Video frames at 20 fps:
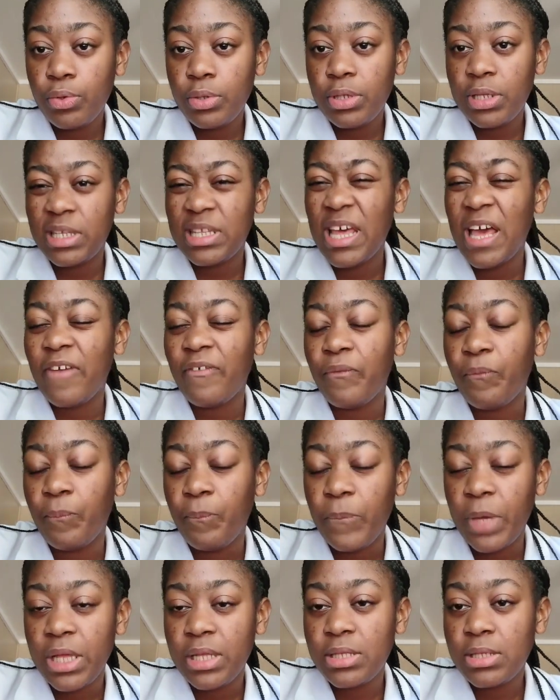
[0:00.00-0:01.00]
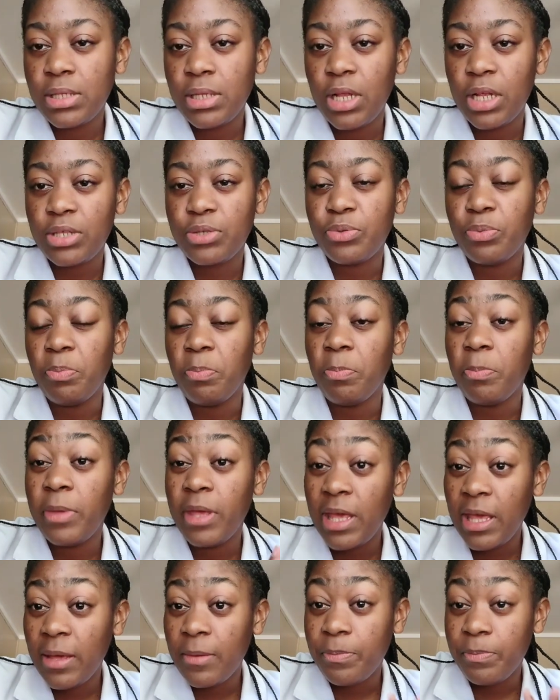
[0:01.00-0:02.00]
that I've met that
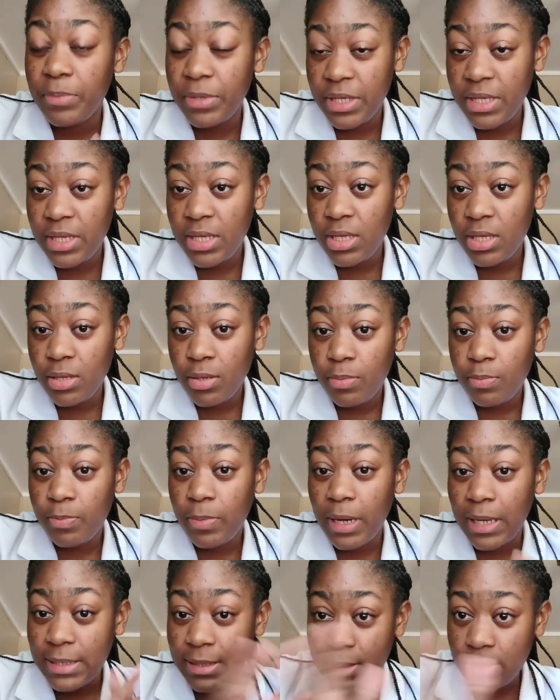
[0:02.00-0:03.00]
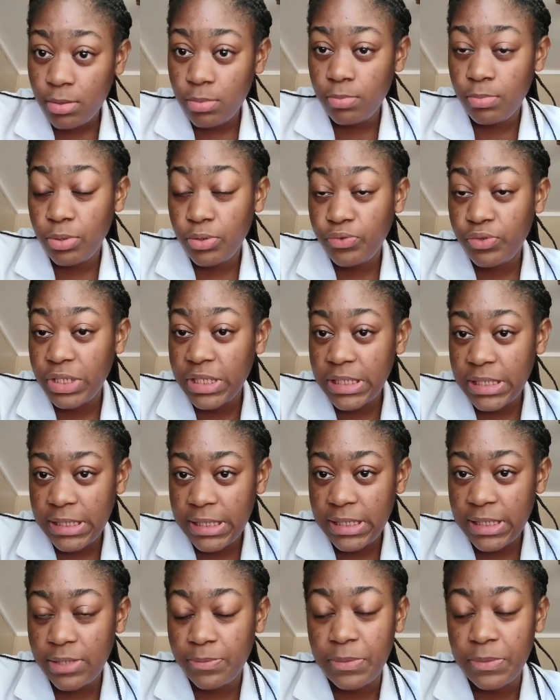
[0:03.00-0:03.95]
may be possibly racist.